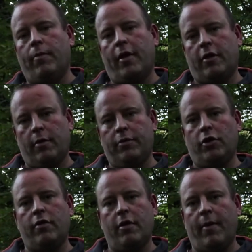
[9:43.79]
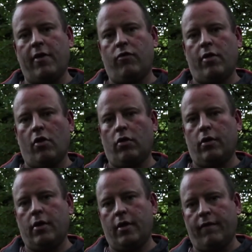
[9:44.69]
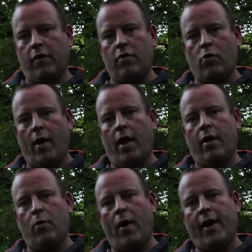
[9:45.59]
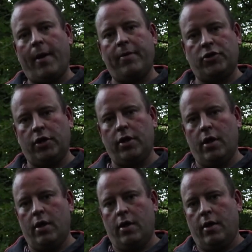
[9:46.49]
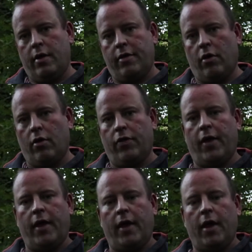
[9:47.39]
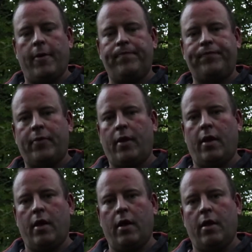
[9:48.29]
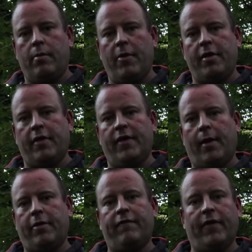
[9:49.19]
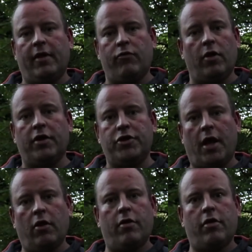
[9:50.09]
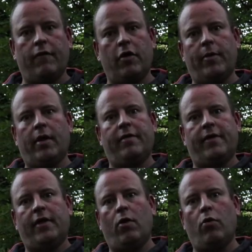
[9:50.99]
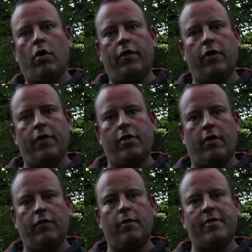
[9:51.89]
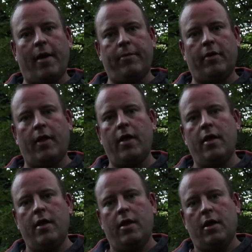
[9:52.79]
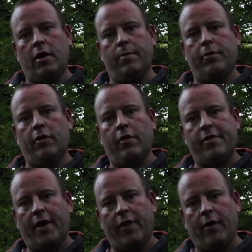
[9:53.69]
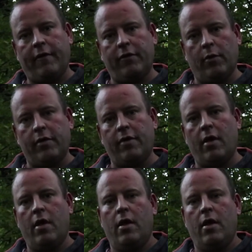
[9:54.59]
That's going to produce the best result. So I've used quite a wide aperture, so the basically the depth of field is really shallow, so I want to be able to do one or the other, so I've done them separately. I'm going to put those together afterwards.